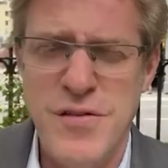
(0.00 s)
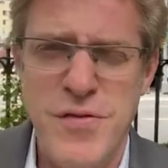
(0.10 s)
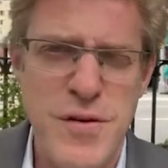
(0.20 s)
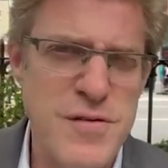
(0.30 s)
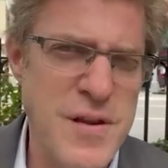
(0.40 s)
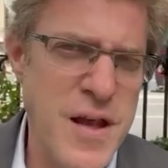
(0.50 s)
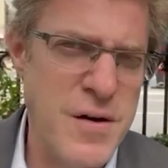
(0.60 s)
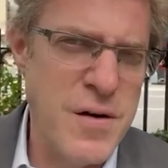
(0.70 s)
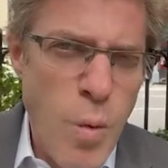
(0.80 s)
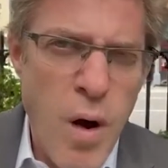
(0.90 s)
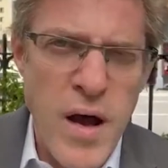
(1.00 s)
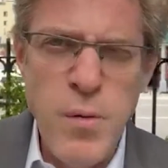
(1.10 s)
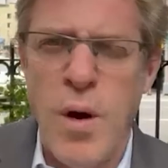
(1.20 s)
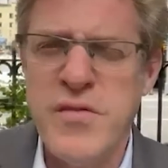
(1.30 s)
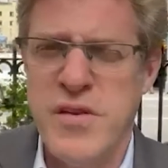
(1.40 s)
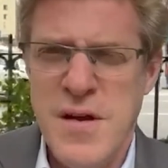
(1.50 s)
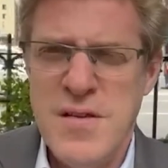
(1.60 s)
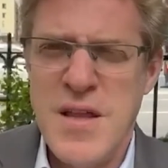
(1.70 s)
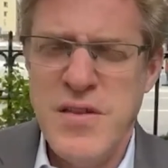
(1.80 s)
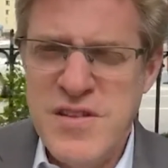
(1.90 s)
of years later. Why was it
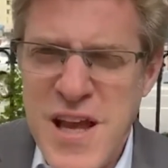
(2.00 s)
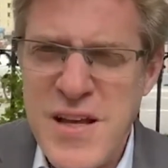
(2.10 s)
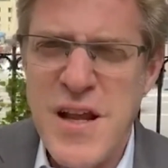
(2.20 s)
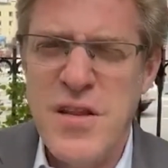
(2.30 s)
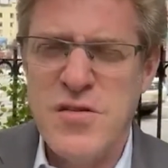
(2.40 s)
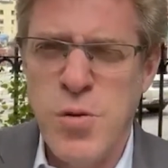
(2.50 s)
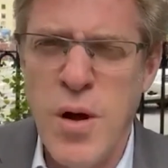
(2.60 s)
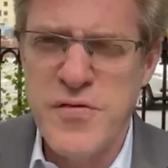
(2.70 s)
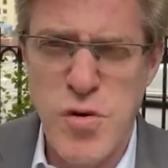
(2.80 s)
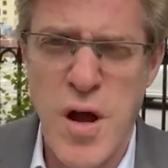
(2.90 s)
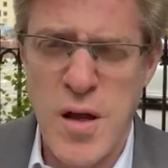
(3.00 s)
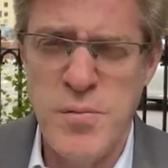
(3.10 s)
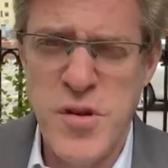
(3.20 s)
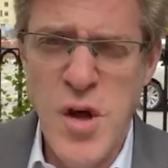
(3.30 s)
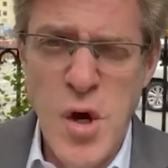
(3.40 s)
that the 10 out of the 12 tribes,